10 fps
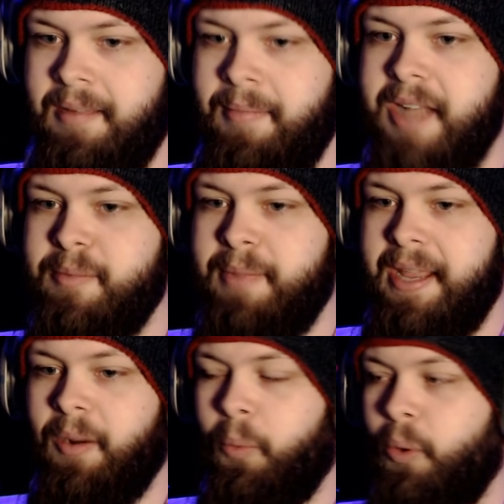Imagine
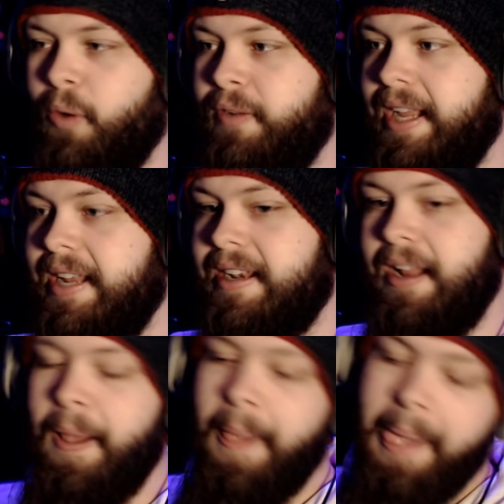being a wolf and
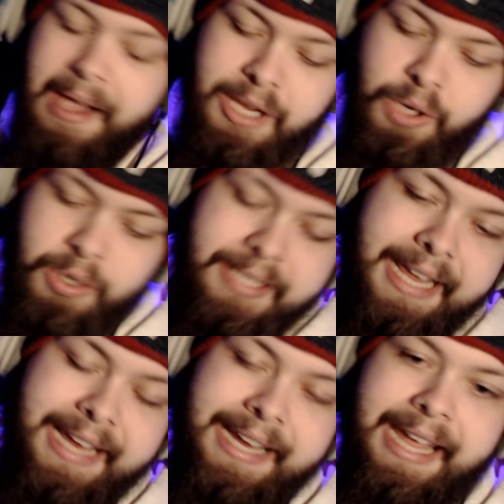getting... You just
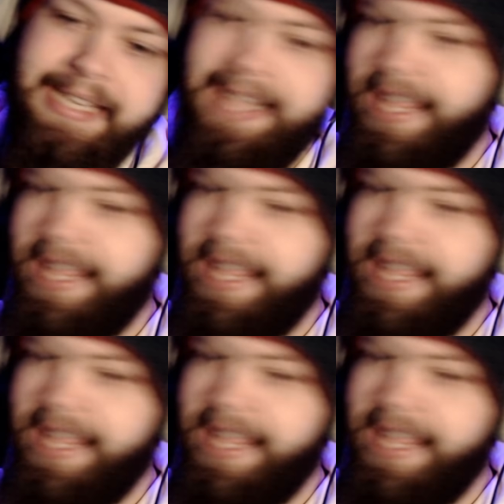didn't get